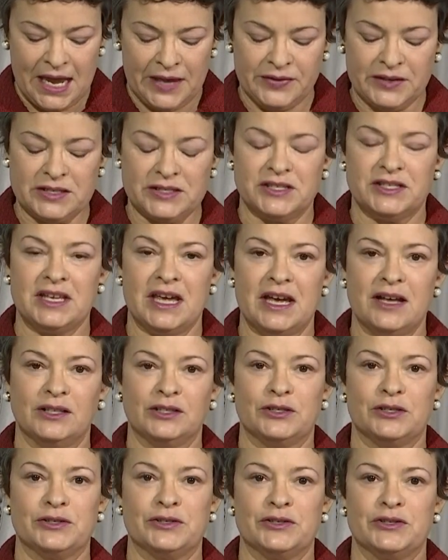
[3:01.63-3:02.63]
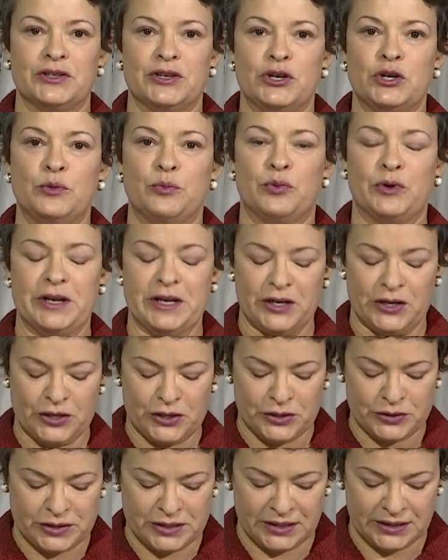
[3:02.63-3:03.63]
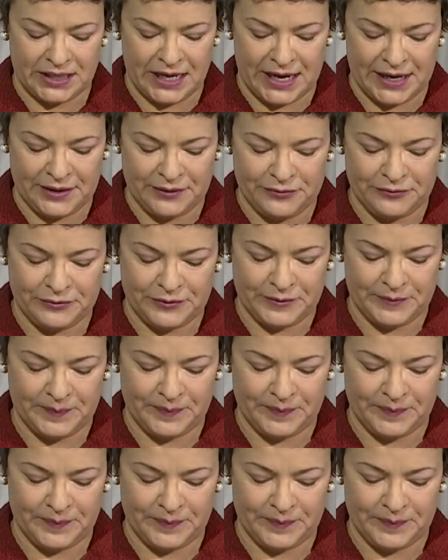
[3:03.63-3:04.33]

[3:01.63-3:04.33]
and the sailors who bring her to life.